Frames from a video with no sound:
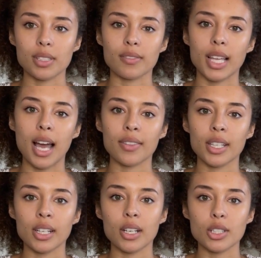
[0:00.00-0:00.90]
of that.
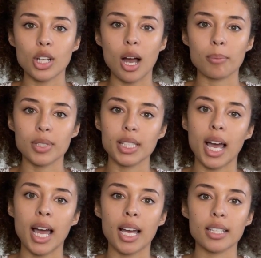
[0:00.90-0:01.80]
There are shops
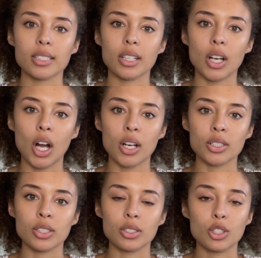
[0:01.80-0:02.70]
that
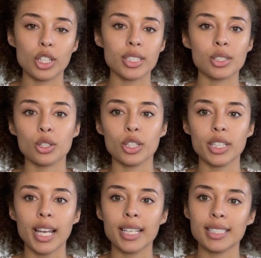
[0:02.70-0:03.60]
are just
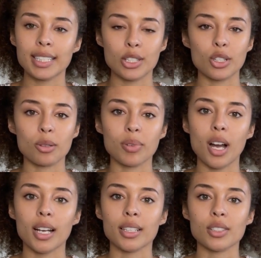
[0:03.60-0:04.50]
create digital
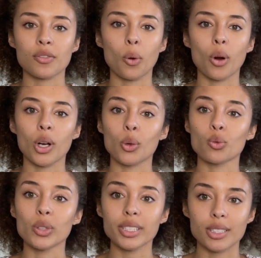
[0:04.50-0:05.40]
products for
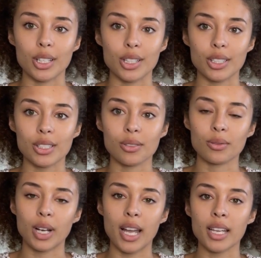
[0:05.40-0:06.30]
realtors,
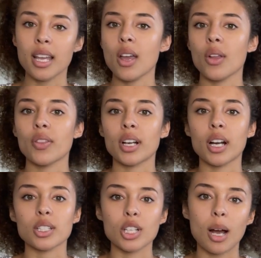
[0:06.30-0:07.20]
right? There are
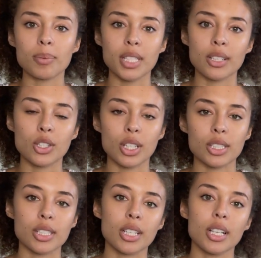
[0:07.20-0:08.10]
shops that
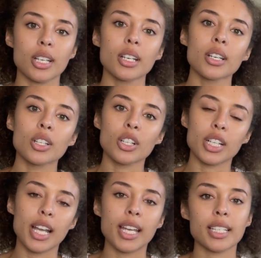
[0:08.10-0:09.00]
just
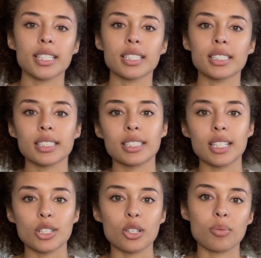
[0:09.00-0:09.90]
create
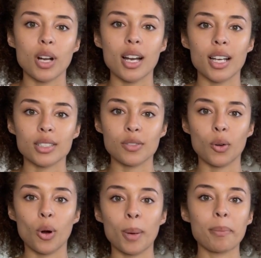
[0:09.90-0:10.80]
digital products
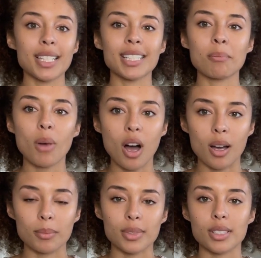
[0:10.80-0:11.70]
for busy
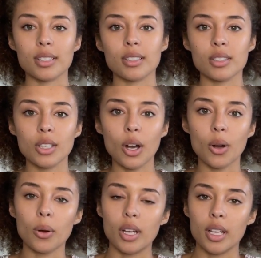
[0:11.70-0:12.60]
moms.
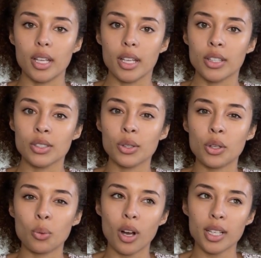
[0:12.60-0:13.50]
So
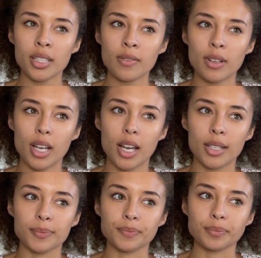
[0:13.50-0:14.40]
you want
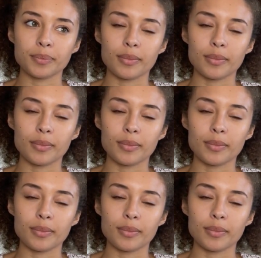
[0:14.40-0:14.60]
to